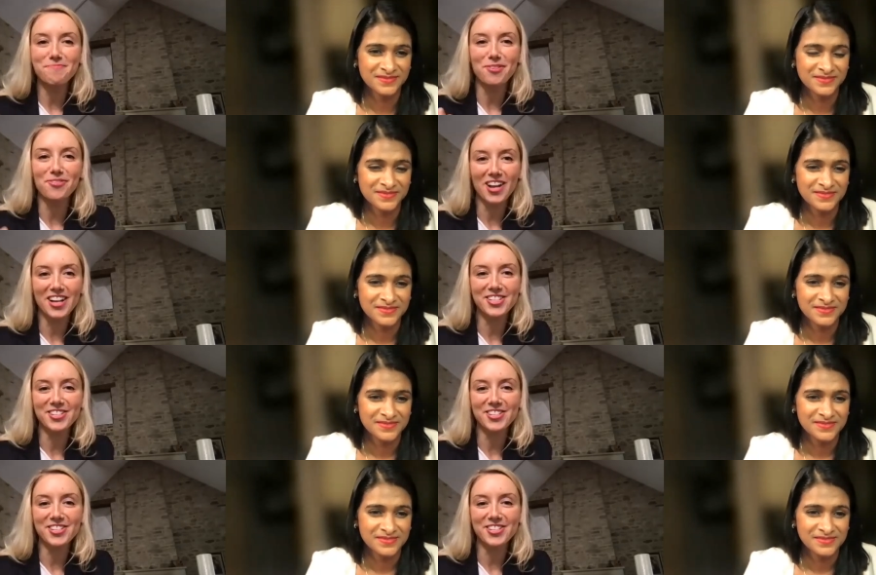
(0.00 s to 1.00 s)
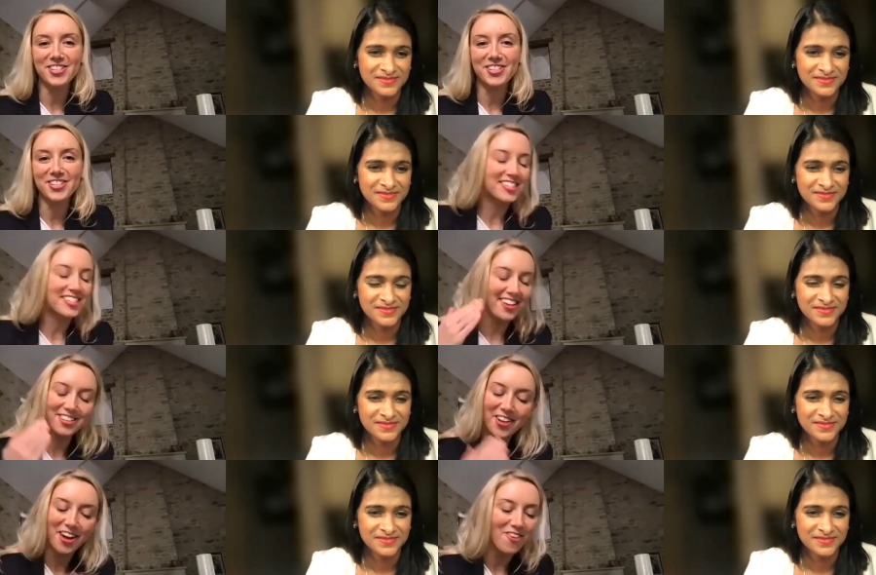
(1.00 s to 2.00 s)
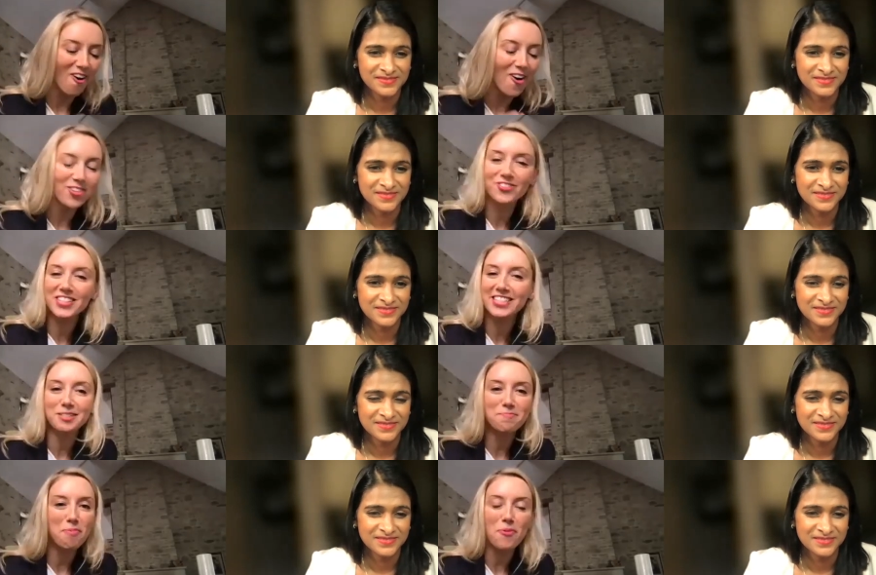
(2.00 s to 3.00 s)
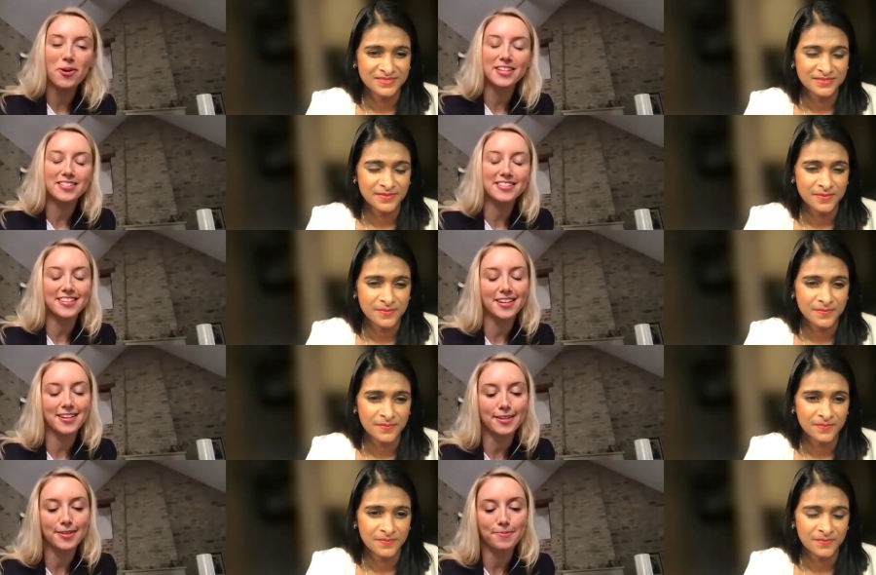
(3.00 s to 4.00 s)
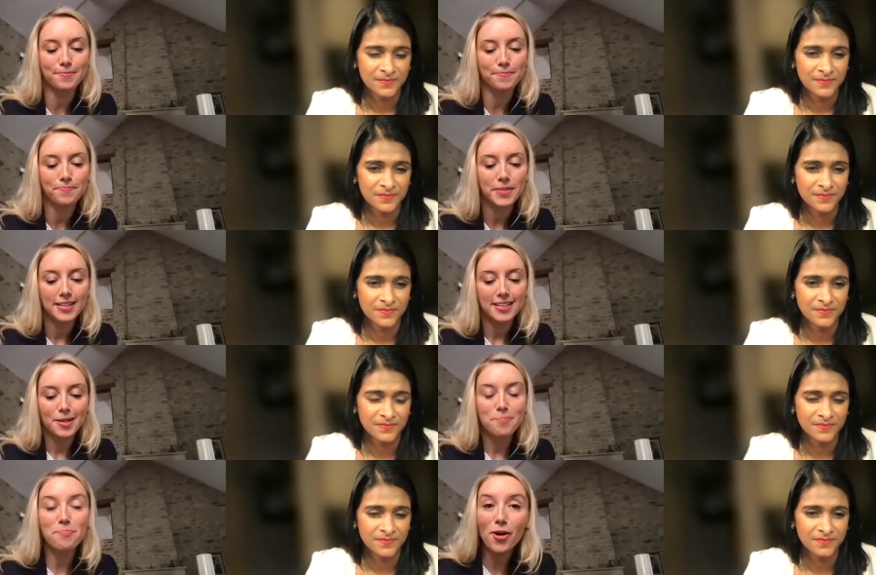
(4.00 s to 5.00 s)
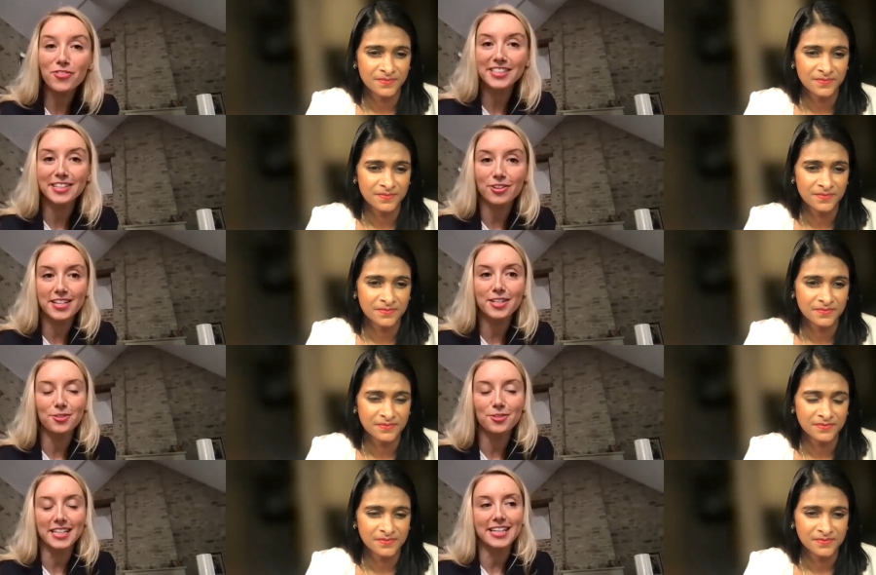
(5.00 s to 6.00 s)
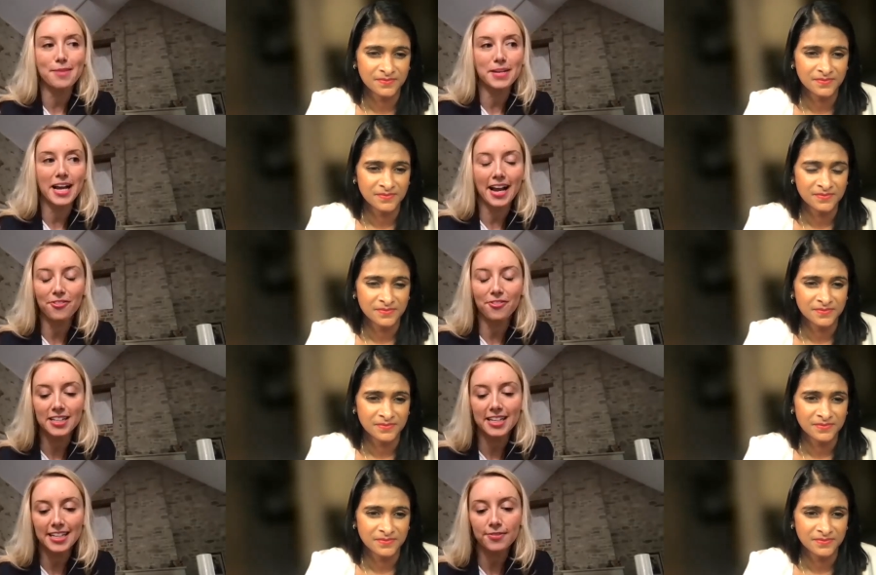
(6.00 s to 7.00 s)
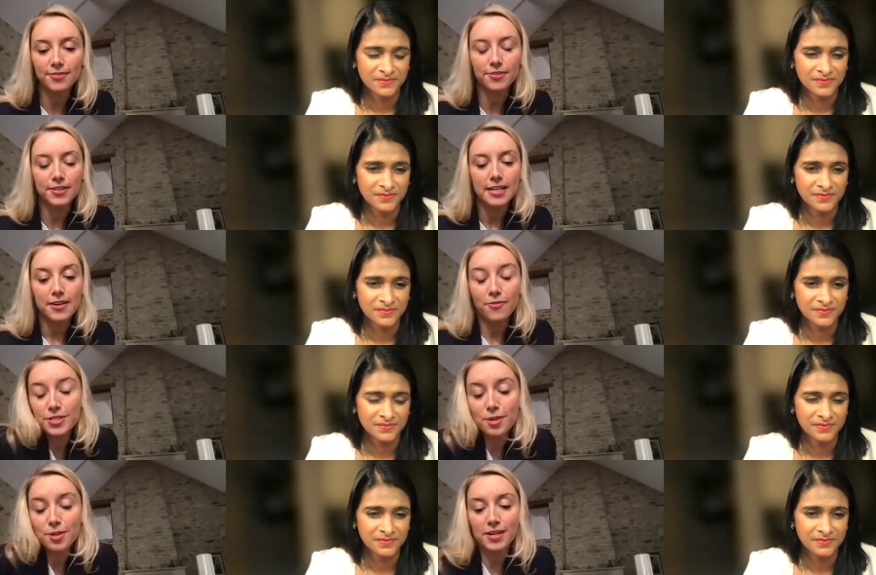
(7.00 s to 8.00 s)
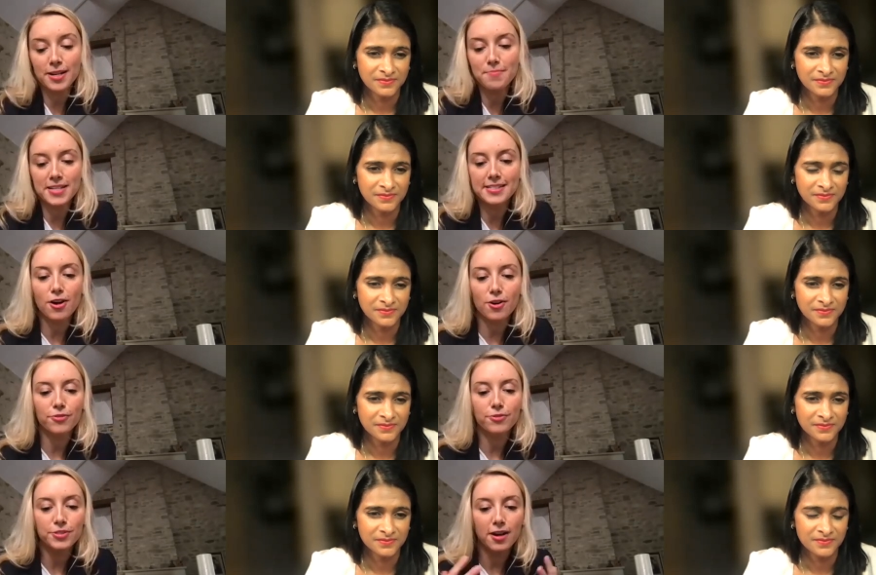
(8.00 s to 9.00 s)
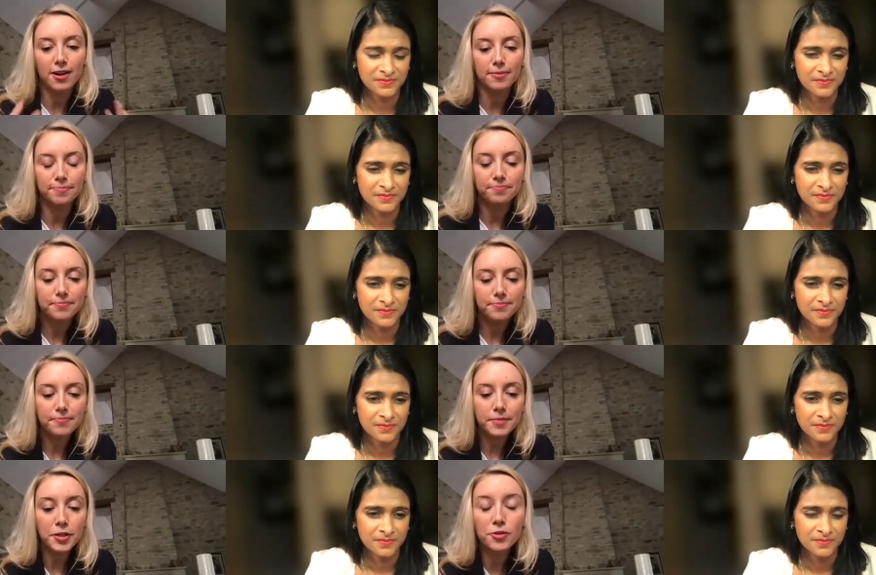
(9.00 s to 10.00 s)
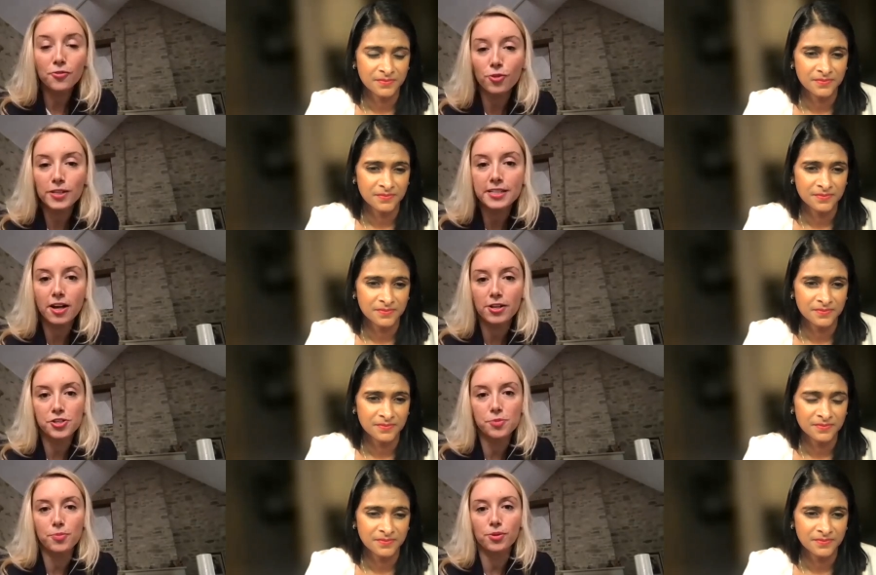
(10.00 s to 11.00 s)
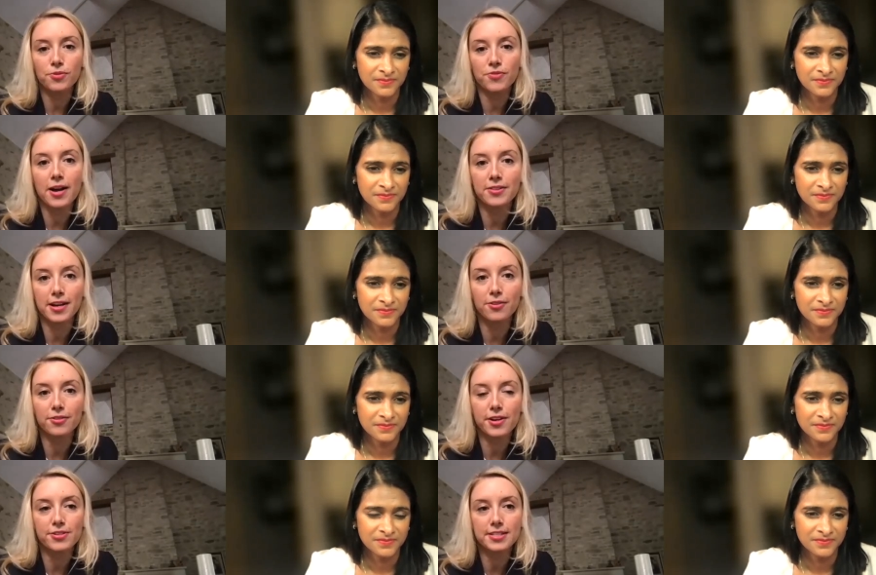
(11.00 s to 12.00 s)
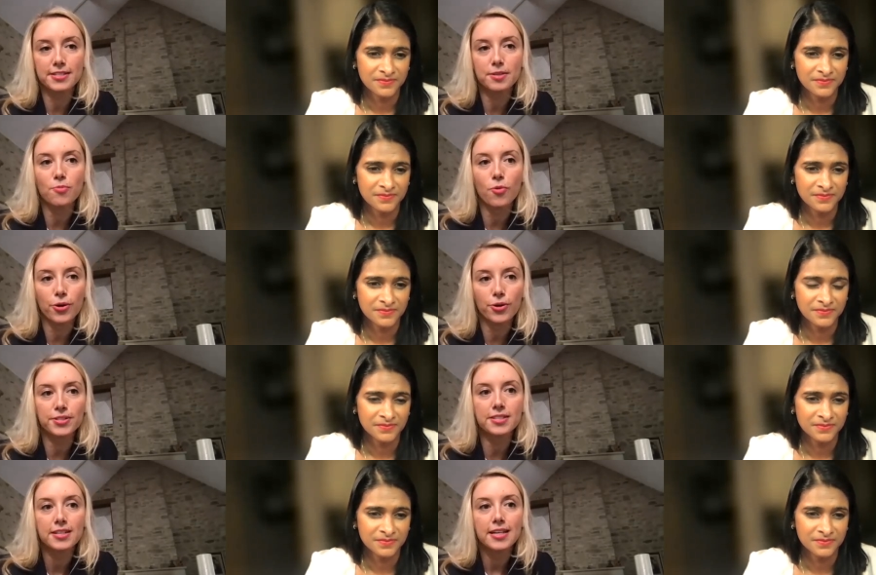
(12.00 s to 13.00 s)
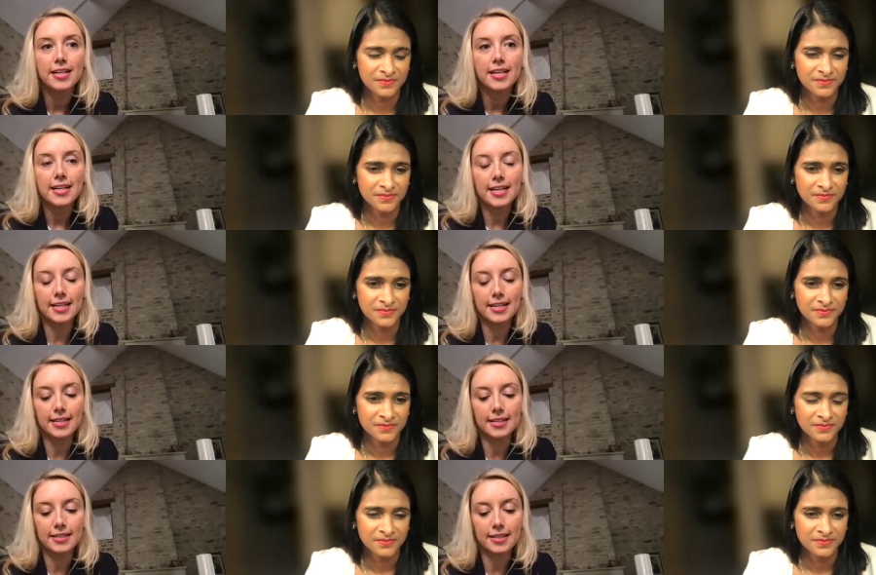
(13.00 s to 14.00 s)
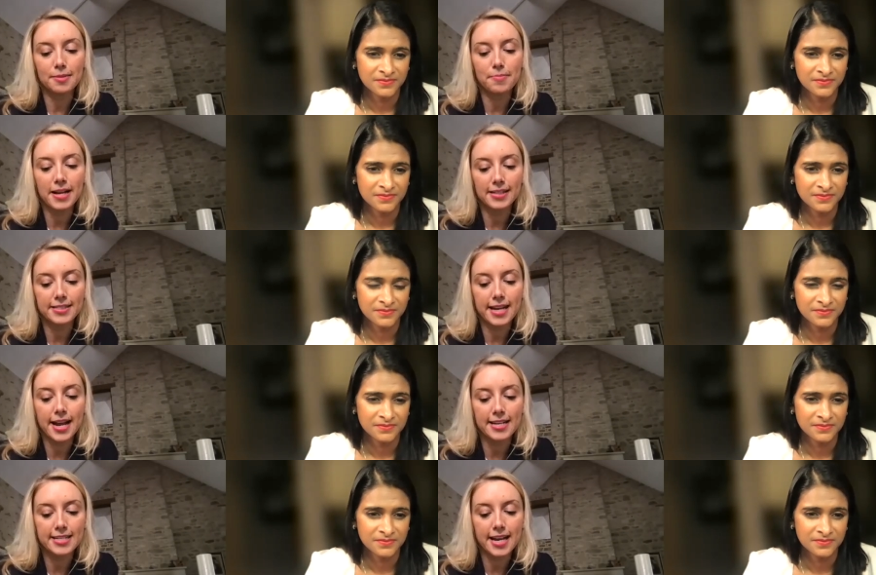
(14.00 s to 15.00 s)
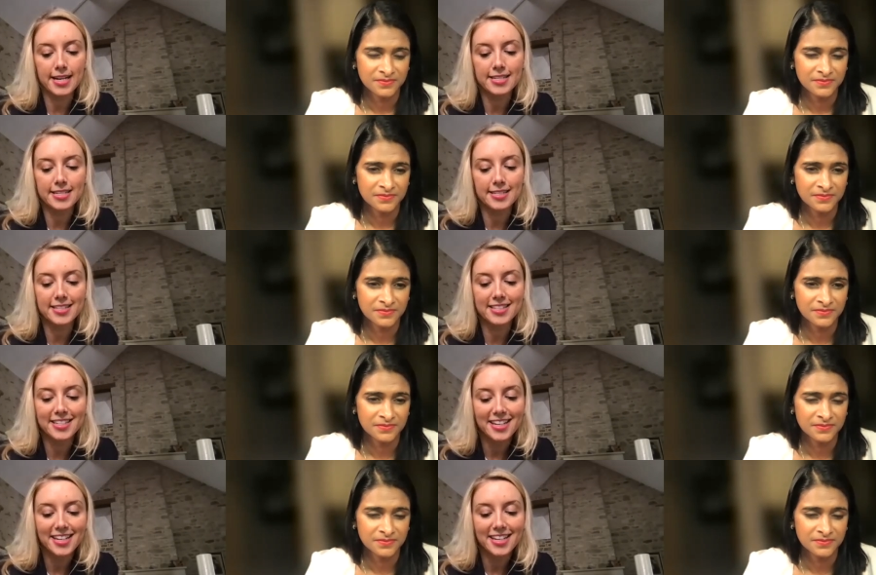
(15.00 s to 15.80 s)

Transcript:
Speaker 1: professional. Like you just you have all of these points um, perfectly articulated. I mean, I, I feel like even for someone like myself who's not, you know, fully knowledgeable of how the healthcare system works in in Bangladesh, I just